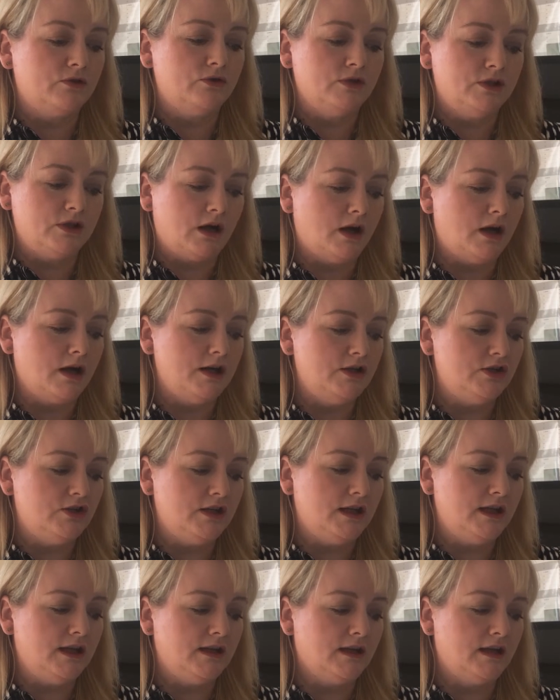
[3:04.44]
good
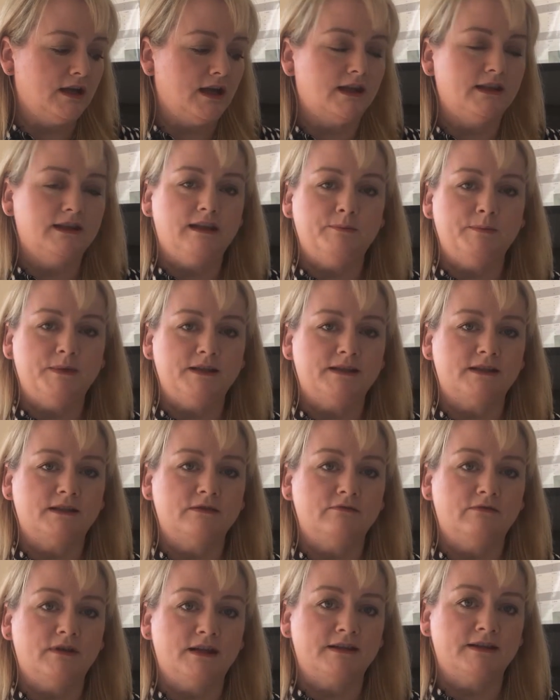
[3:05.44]
hygiene and limits
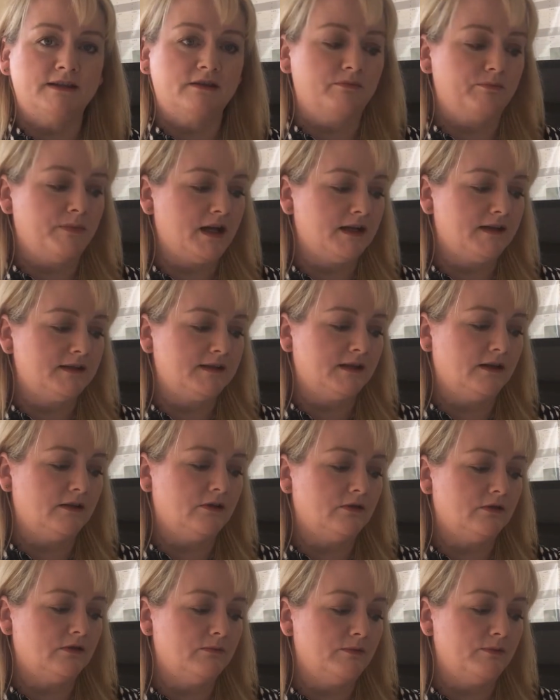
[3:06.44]
the risk of passing
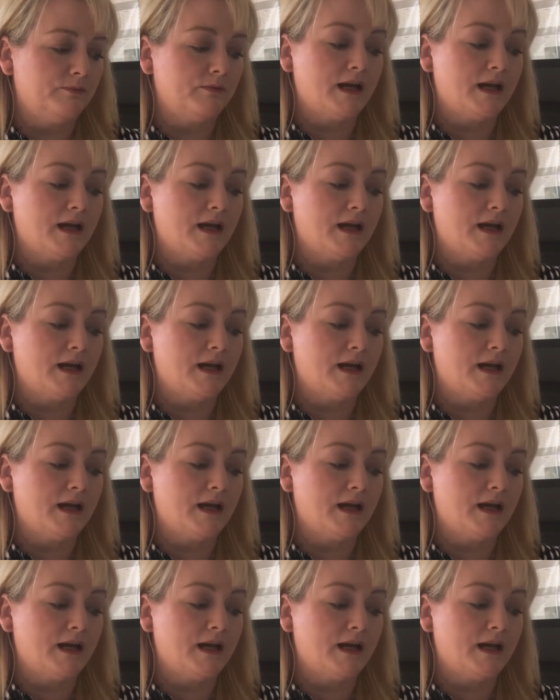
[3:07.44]
on,